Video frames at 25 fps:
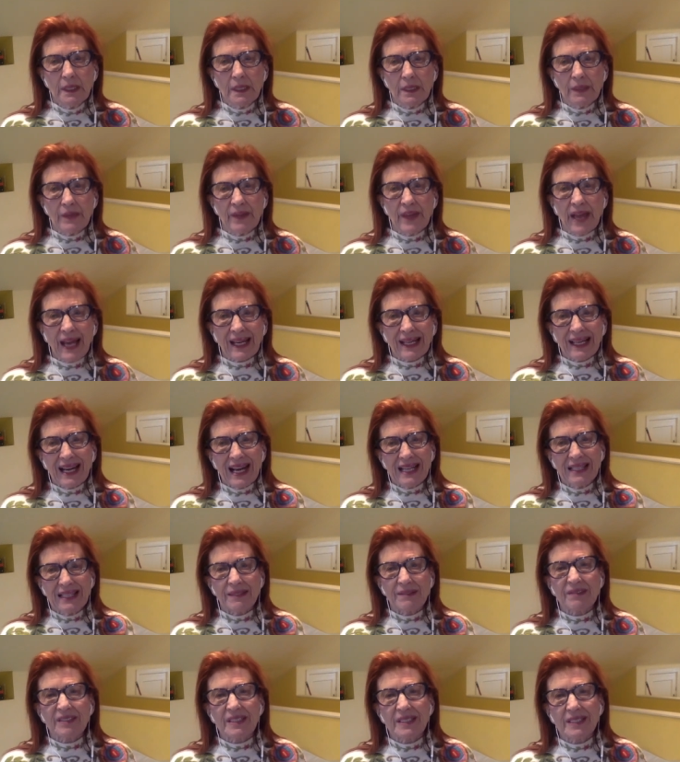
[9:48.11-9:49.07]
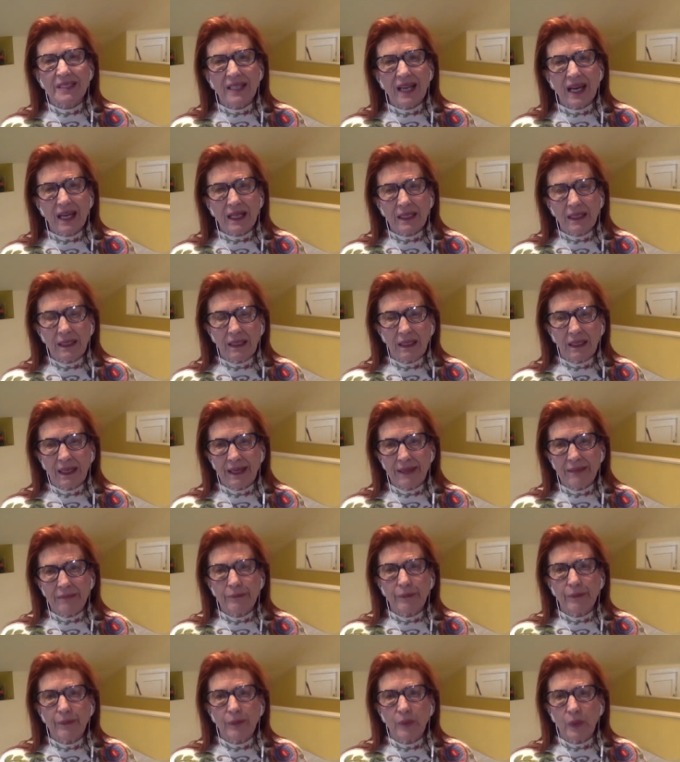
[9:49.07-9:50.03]
that kind of subtle
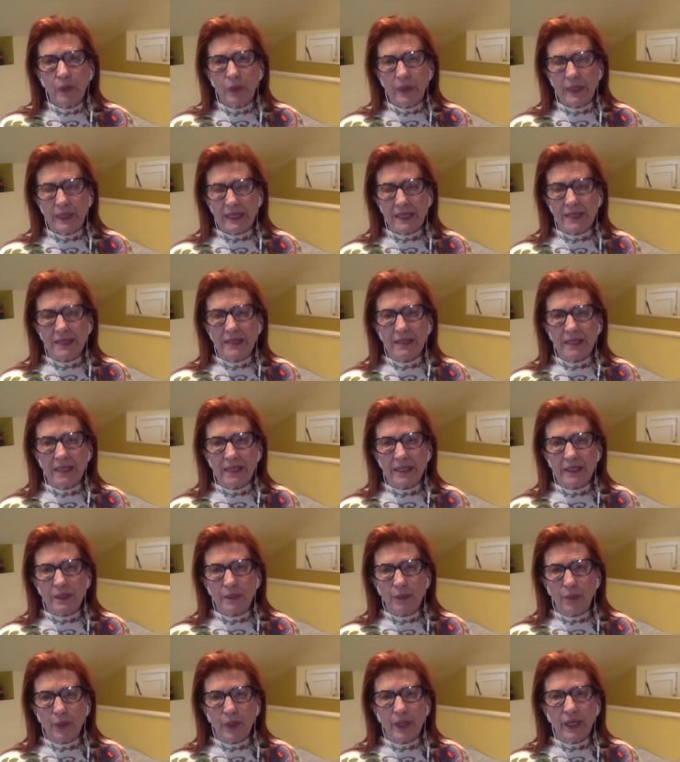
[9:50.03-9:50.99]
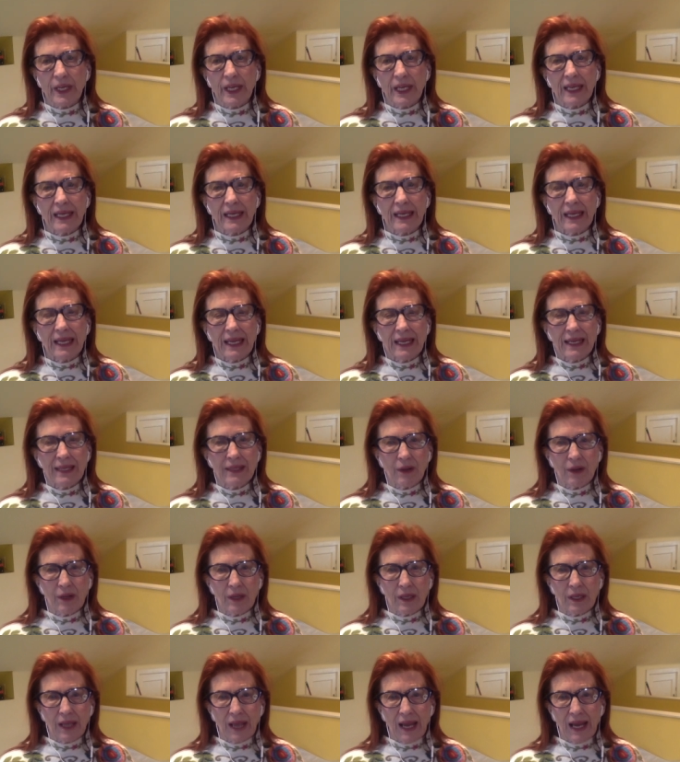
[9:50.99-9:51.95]
influence that's working in
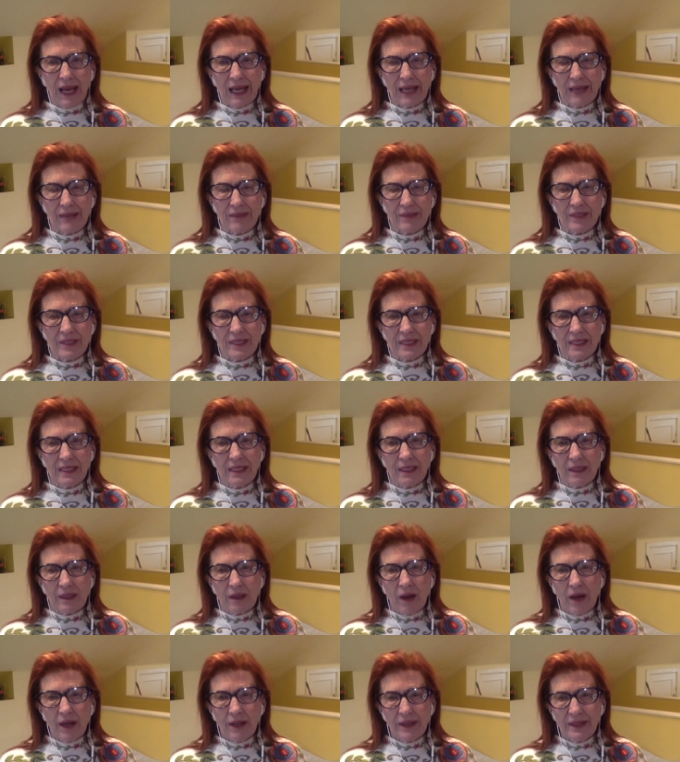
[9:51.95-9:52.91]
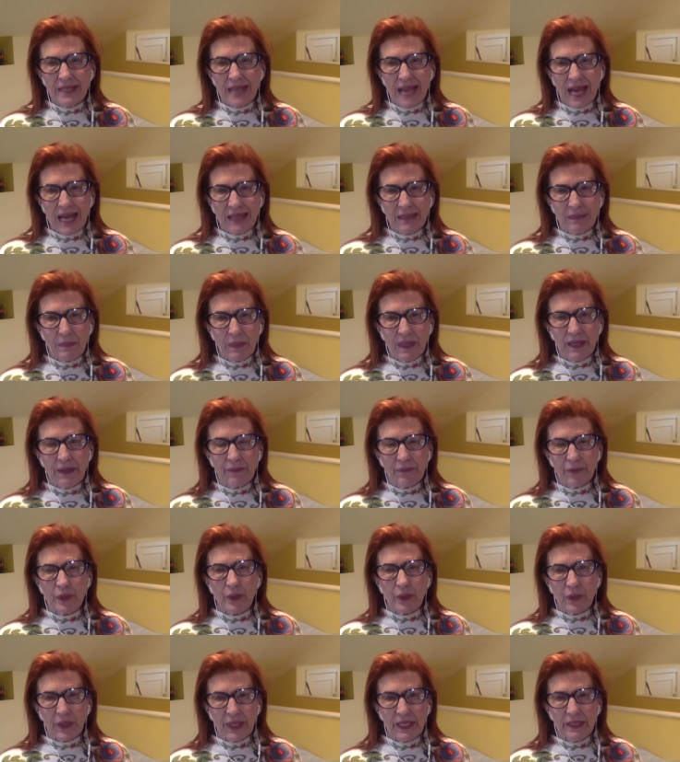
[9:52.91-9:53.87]
our lives. Contact me if
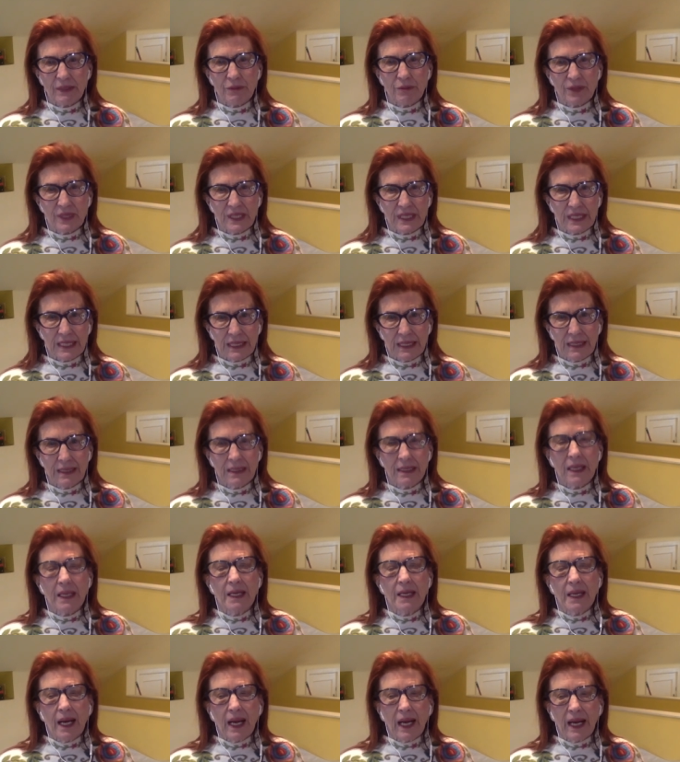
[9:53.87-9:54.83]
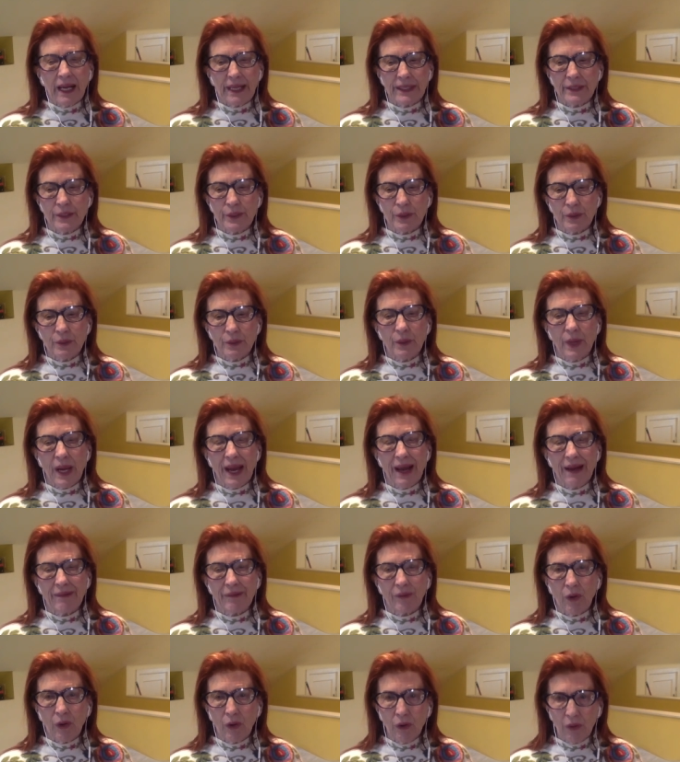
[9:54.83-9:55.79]
you're interested. I do
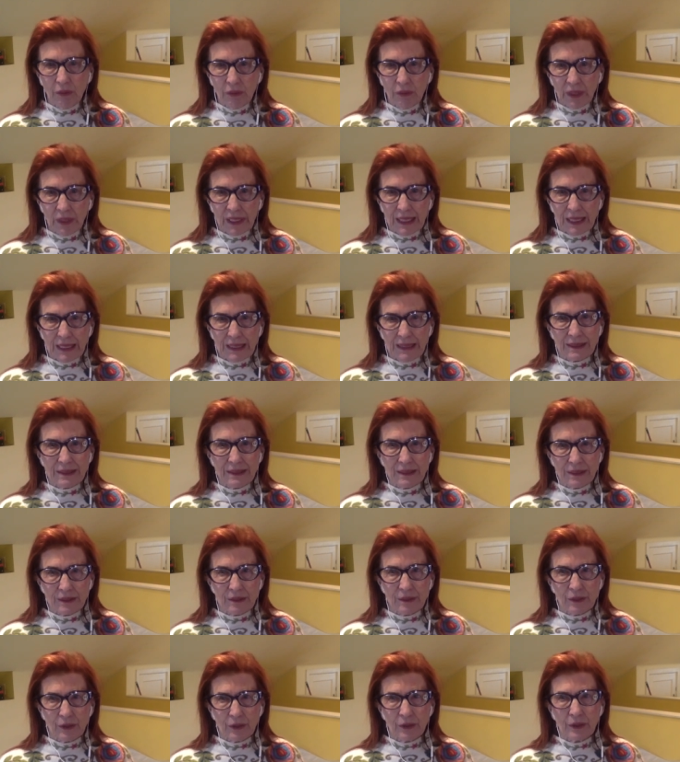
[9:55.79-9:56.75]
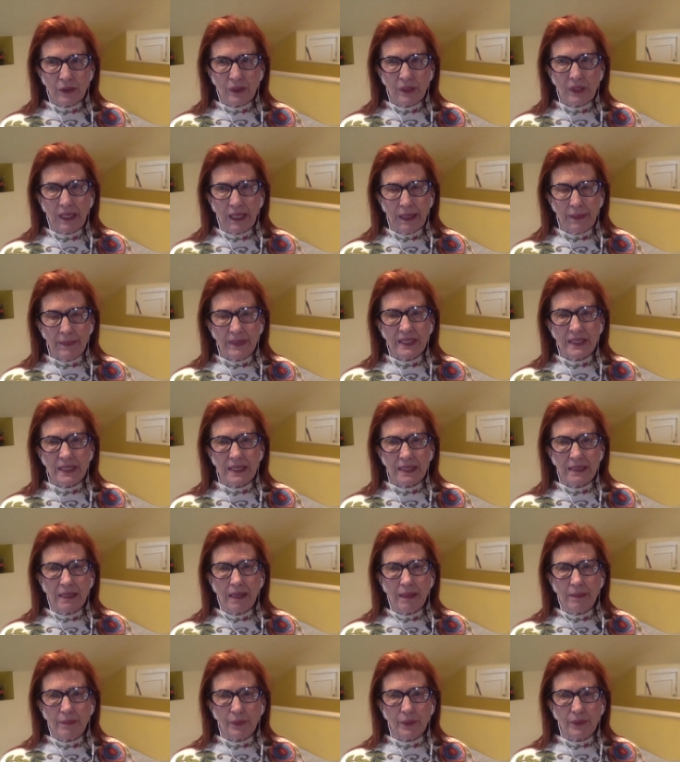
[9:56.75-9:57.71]
have only a certain limited
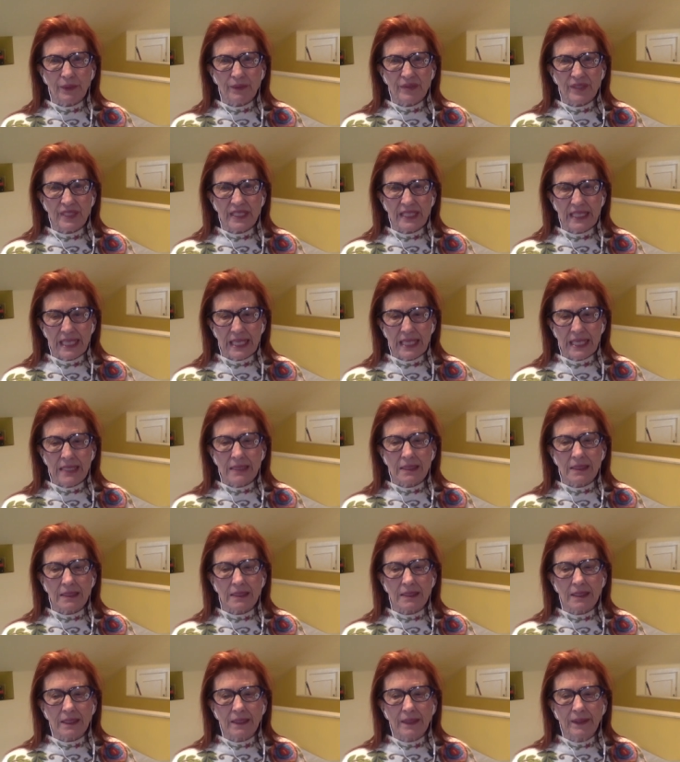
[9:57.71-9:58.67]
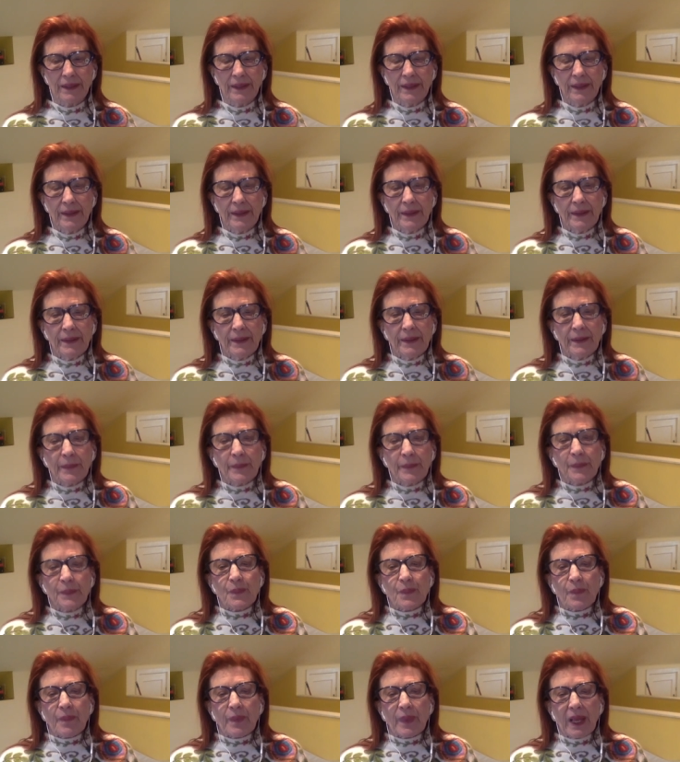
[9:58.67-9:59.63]
number of seats.
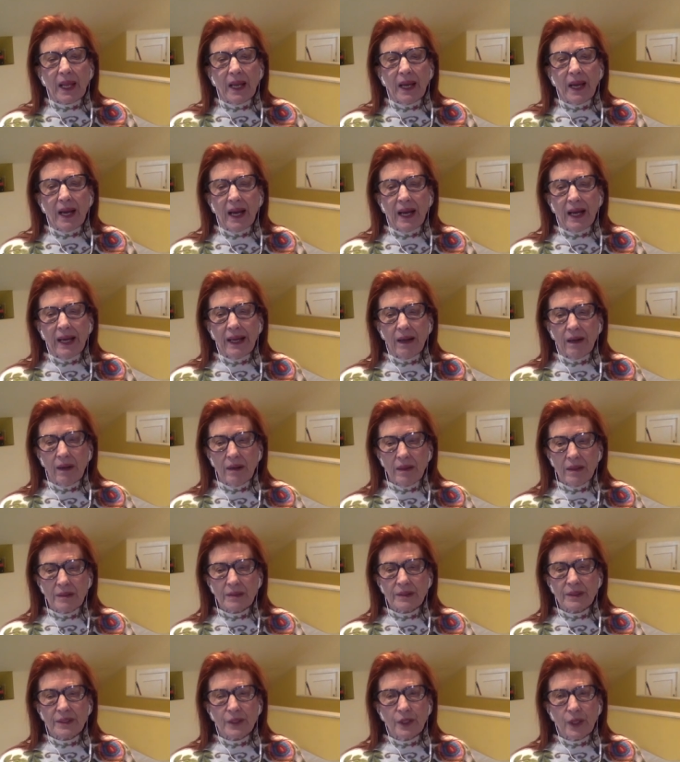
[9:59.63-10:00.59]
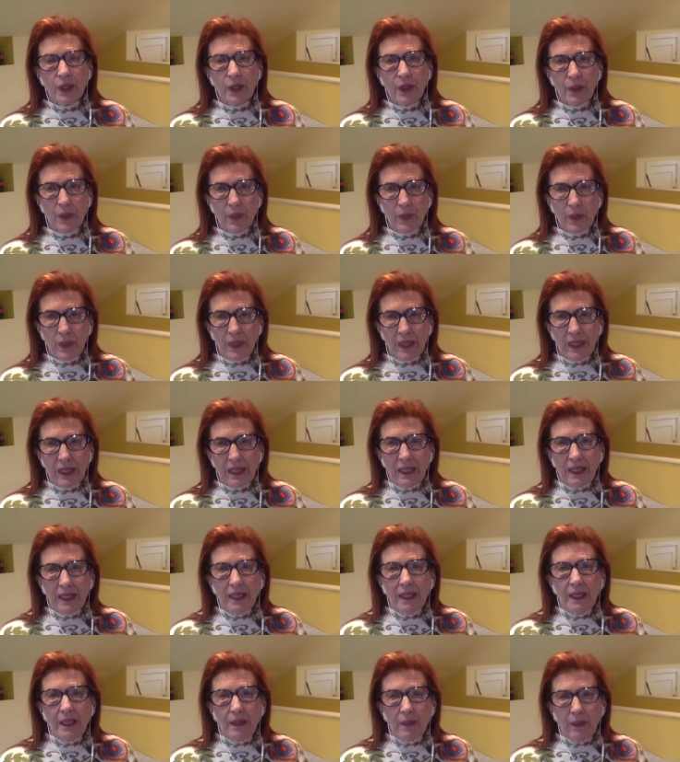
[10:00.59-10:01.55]
I also
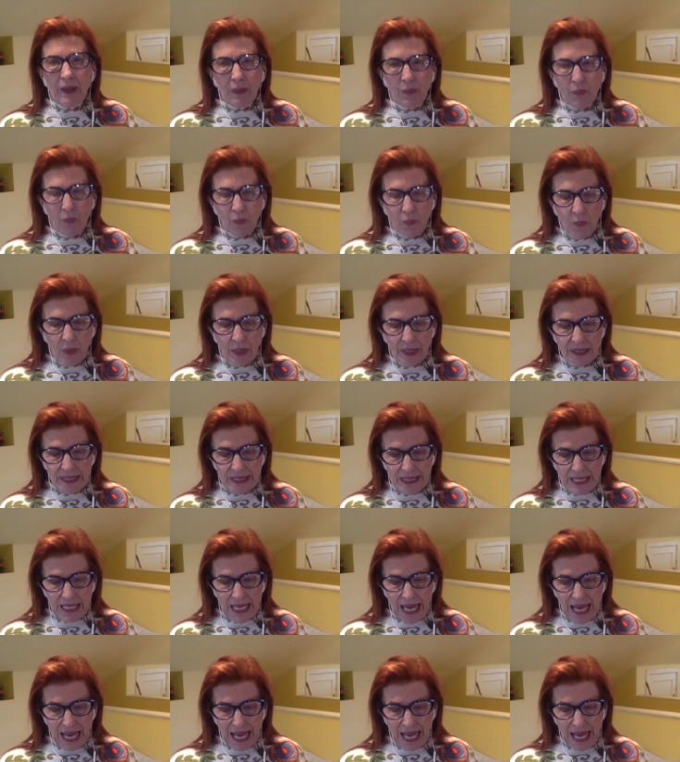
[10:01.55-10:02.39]
want to